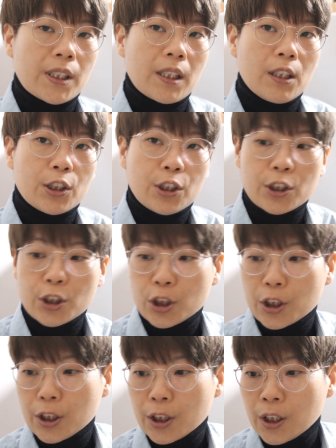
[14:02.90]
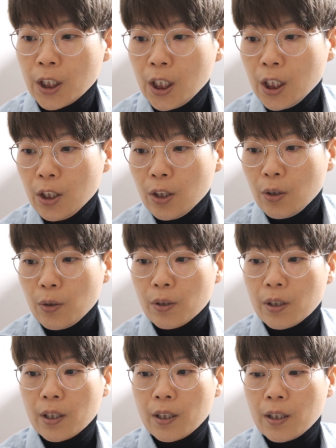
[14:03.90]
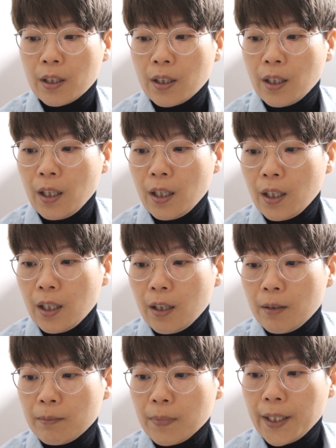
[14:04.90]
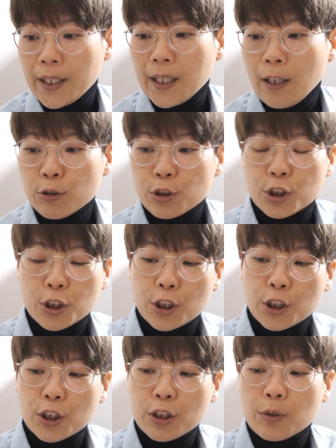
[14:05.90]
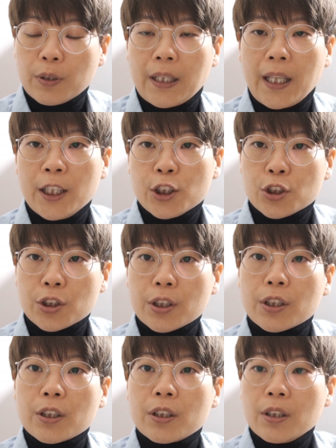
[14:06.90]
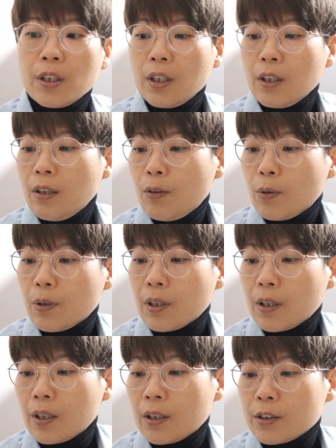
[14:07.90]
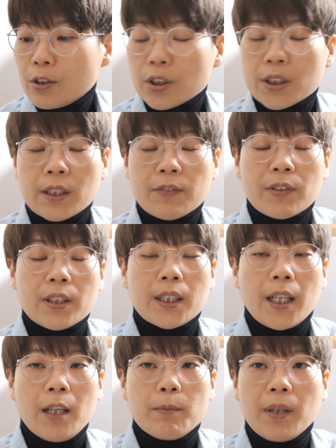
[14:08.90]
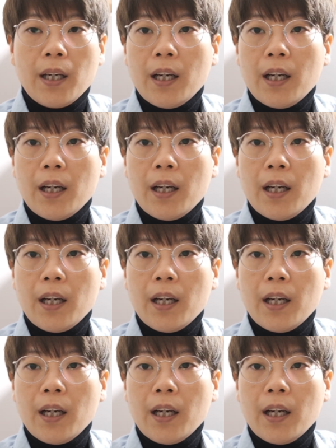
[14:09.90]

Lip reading: literature, or like culture or nature, or just different type.